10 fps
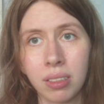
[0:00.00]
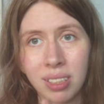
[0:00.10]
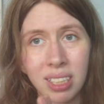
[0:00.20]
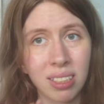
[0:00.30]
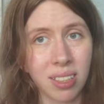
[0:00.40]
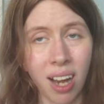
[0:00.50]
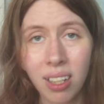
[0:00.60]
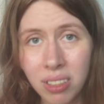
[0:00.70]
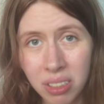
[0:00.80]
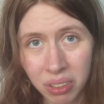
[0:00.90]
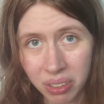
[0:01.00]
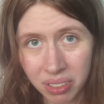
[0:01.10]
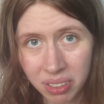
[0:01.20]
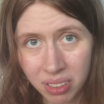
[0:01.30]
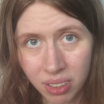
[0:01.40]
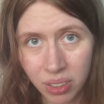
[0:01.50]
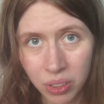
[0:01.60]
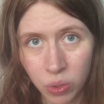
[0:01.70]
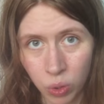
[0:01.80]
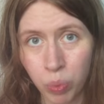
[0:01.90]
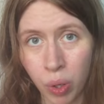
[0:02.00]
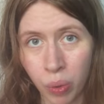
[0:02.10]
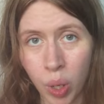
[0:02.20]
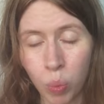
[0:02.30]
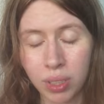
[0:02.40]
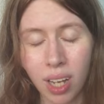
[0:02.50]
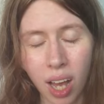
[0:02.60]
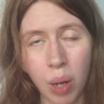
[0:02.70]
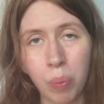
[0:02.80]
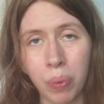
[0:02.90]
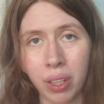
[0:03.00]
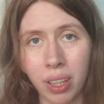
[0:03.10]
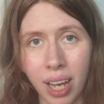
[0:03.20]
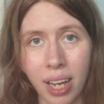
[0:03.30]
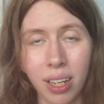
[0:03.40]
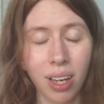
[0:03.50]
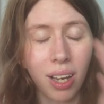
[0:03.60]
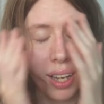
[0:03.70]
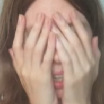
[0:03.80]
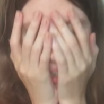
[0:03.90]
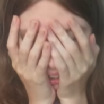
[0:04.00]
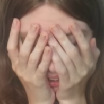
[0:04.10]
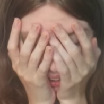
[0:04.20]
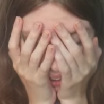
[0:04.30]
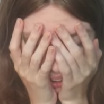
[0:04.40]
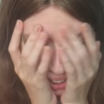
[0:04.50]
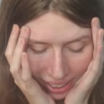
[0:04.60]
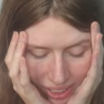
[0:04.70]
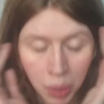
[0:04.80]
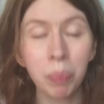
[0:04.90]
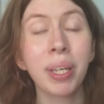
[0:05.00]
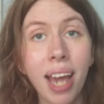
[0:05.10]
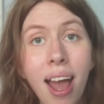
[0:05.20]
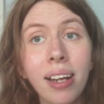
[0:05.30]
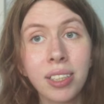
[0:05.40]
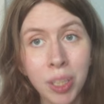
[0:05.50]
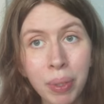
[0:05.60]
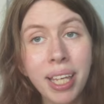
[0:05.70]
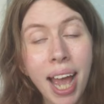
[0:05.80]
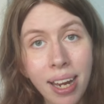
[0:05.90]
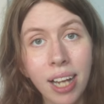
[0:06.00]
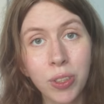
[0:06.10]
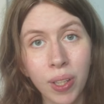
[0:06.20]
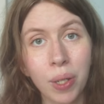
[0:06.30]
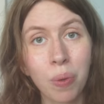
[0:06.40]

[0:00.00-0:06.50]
disastrous short program was Amber Glenn. She began actually